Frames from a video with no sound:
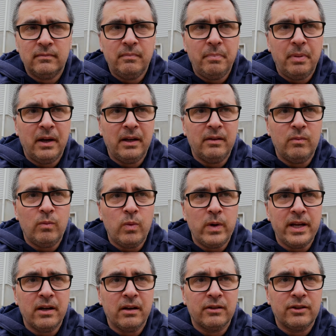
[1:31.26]
but
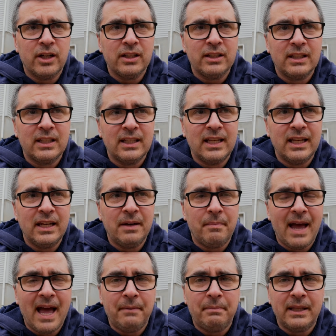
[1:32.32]
we are just in a
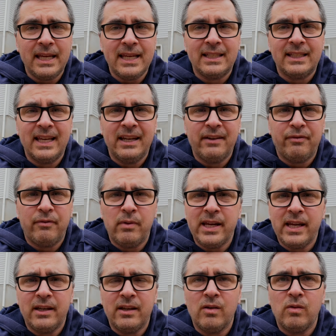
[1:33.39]
bad place. And if
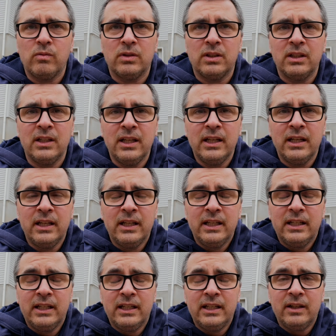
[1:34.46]
we don't,
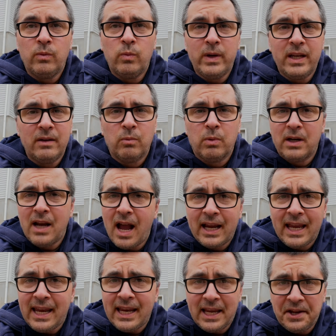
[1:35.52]
we we're not
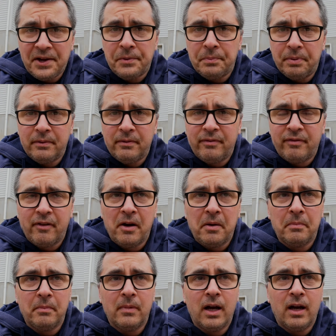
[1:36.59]
getting help
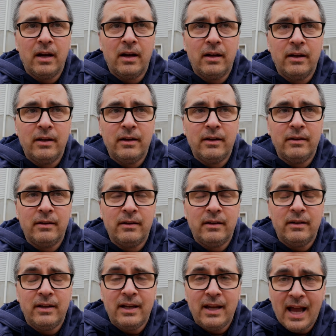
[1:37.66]
from
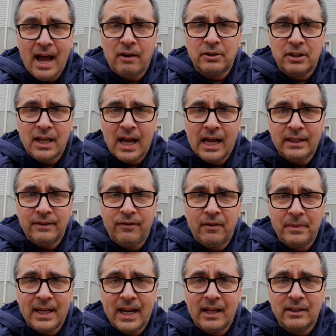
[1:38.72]
outside
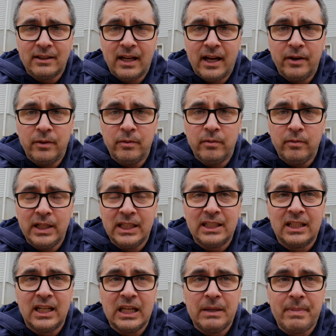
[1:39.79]
from the outside. It's
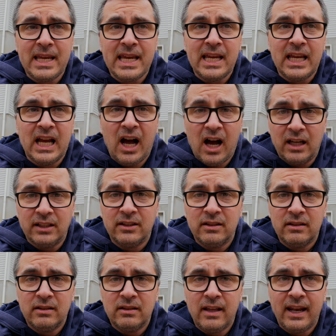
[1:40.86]
going to be
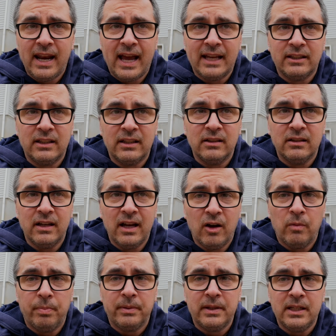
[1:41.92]
us that has to
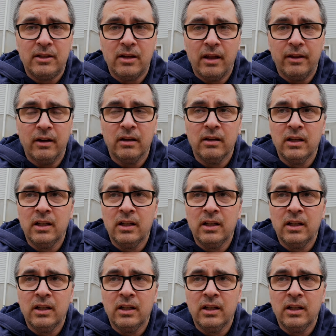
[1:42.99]
help each other.